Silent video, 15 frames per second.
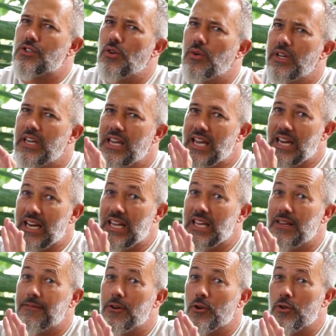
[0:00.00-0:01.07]
So again,
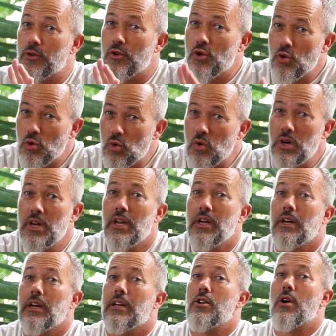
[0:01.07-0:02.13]
if you're new,
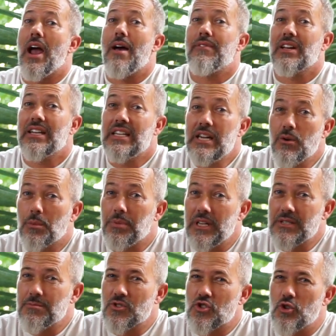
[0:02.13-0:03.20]
you're having a knee
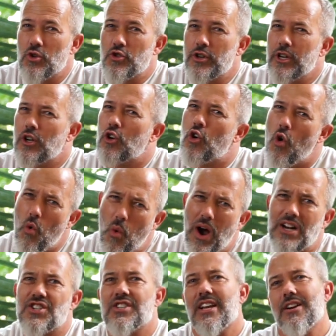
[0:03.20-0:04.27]
replacement surgery, go
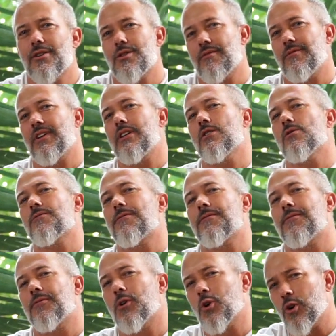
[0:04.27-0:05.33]
watch that other video
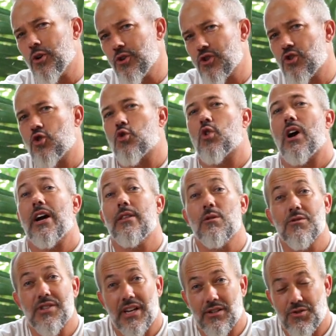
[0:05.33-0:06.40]
first, try
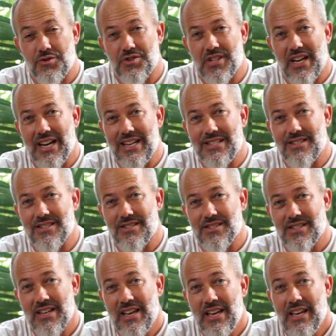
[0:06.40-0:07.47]
those
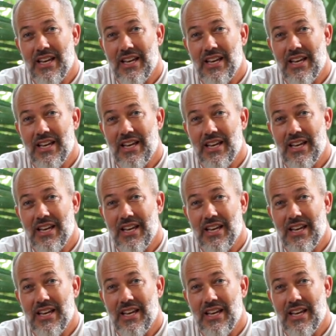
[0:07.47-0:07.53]
exercises,